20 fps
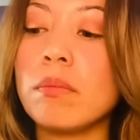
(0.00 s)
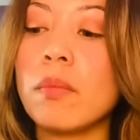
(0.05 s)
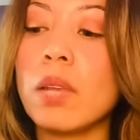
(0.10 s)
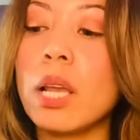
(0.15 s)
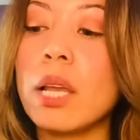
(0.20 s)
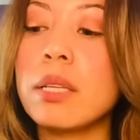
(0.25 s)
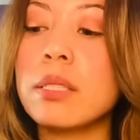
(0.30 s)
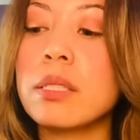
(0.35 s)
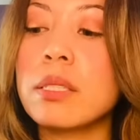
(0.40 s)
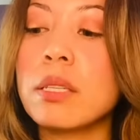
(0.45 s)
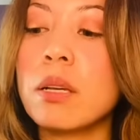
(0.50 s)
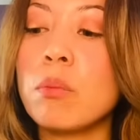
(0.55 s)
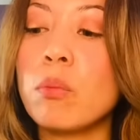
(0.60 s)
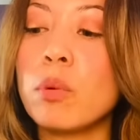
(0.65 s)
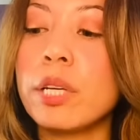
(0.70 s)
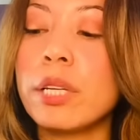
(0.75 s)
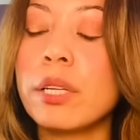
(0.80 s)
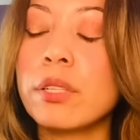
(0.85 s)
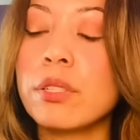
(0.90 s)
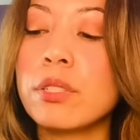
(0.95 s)
And
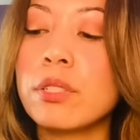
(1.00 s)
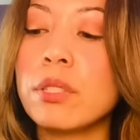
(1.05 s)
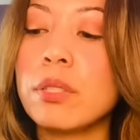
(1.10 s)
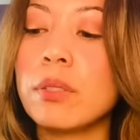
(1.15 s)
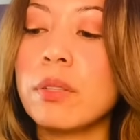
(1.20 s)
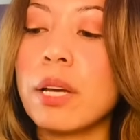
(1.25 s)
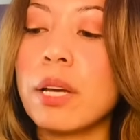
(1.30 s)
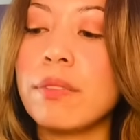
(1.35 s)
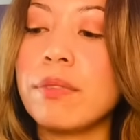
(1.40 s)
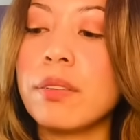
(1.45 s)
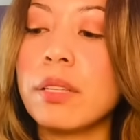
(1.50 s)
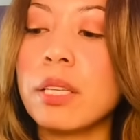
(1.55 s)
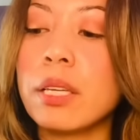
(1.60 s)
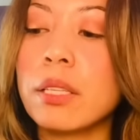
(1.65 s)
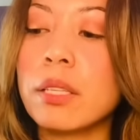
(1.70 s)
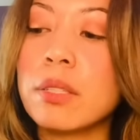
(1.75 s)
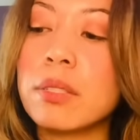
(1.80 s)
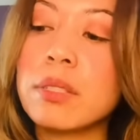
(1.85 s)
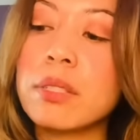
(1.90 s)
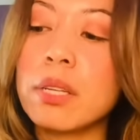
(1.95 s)
someone here too, I feel
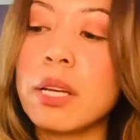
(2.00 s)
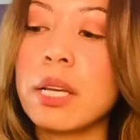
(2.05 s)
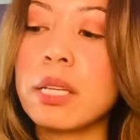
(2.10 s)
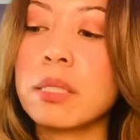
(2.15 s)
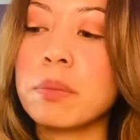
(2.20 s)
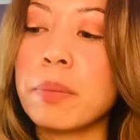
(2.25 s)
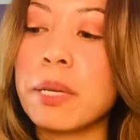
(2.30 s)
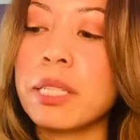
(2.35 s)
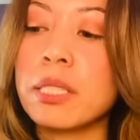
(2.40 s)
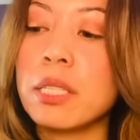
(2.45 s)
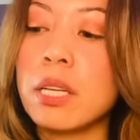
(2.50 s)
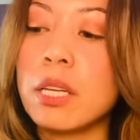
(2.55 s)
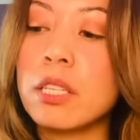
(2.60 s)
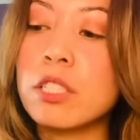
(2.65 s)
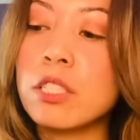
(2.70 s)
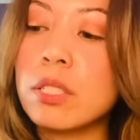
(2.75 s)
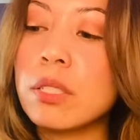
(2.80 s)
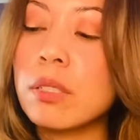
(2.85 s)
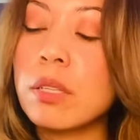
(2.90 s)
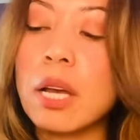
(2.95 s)
like there's an
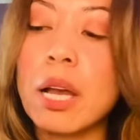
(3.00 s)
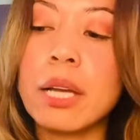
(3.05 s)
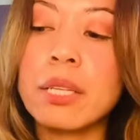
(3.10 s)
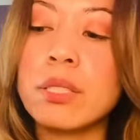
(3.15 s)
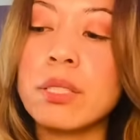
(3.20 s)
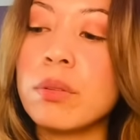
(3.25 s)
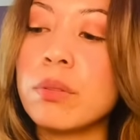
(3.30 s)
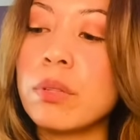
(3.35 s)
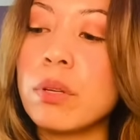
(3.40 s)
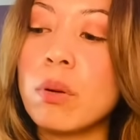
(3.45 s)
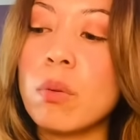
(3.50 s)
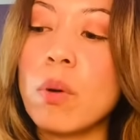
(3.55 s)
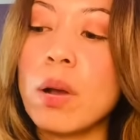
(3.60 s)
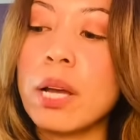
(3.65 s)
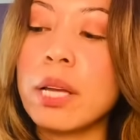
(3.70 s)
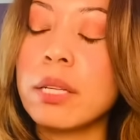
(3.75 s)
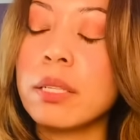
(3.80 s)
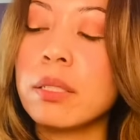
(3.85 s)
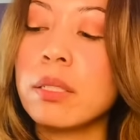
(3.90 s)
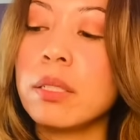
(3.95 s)
expectation. I don't know
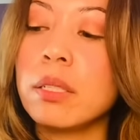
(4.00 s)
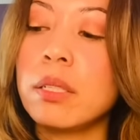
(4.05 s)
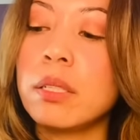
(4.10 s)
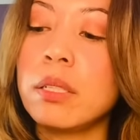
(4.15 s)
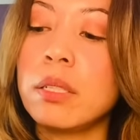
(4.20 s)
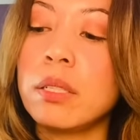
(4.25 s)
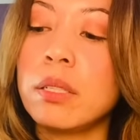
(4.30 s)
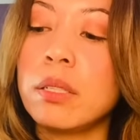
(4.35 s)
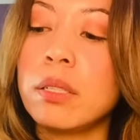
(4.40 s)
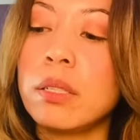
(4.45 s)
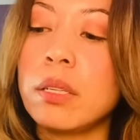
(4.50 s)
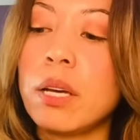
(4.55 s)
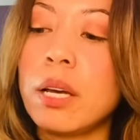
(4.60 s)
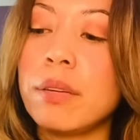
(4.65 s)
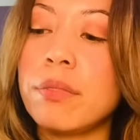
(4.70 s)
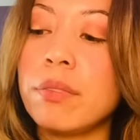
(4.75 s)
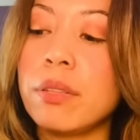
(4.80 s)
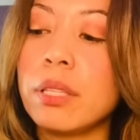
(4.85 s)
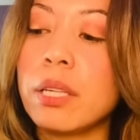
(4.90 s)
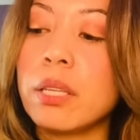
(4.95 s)
why.
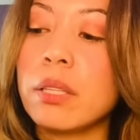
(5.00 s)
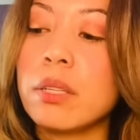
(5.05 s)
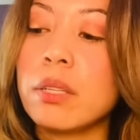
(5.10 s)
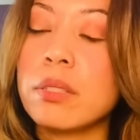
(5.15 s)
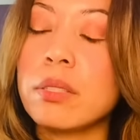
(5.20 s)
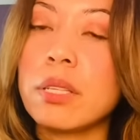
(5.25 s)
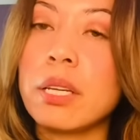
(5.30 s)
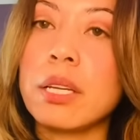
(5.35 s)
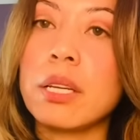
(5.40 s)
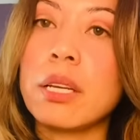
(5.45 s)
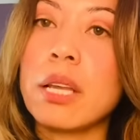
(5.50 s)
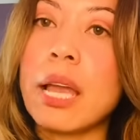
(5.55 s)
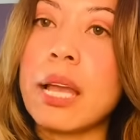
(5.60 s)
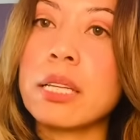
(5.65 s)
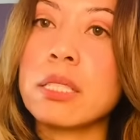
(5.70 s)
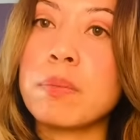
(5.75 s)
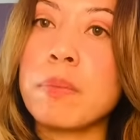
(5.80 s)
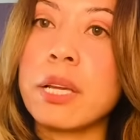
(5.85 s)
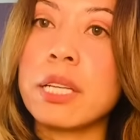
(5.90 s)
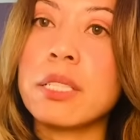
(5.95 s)
I feel like there's like an
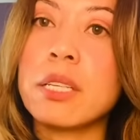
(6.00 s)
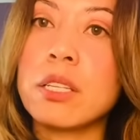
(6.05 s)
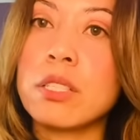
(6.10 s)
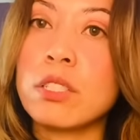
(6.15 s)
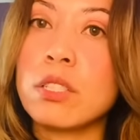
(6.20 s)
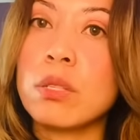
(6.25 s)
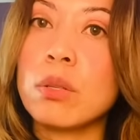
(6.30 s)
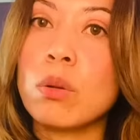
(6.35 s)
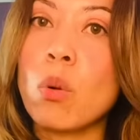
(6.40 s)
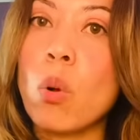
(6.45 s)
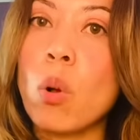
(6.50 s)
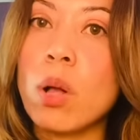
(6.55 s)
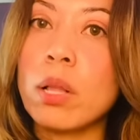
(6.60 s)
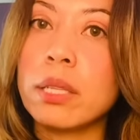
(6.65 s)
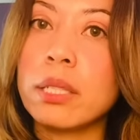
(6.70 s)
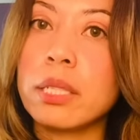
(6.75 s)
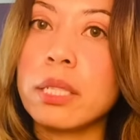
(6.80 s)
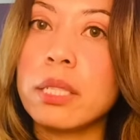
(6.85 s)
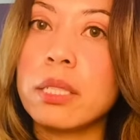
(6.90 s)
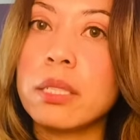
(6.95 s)
expectation
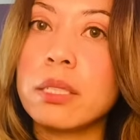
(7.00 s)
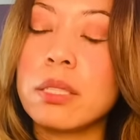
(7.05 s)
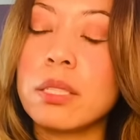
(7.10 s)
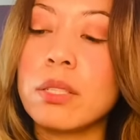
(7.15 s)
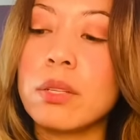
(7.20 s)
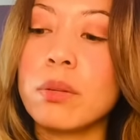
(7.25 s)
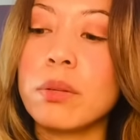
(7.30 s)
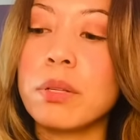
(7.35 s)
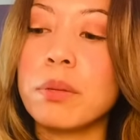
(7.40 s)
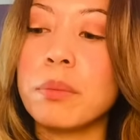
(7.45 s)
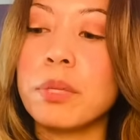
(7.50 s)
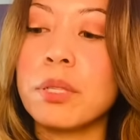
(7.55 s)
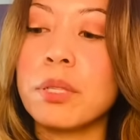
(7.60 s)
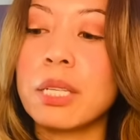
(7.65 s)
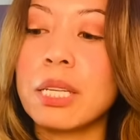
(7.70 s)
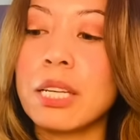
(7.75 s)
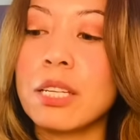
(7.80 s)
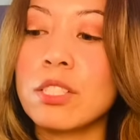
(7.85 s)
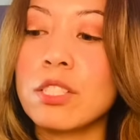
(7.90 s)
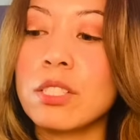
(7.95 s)
quality to no
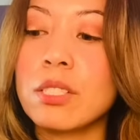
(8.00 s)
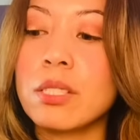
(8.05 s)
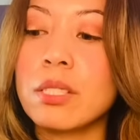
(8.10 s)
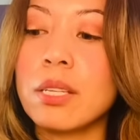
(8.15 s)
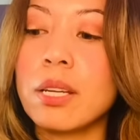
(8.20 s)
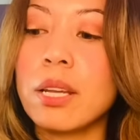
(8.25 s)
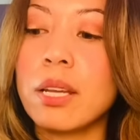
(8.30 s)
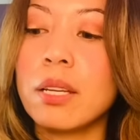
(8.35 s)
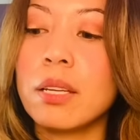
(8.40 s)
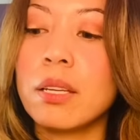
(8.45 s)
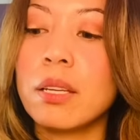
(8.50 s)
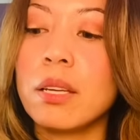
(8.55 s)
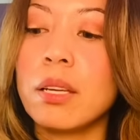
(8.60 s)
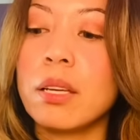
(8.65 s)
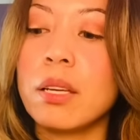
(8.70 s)
communication today.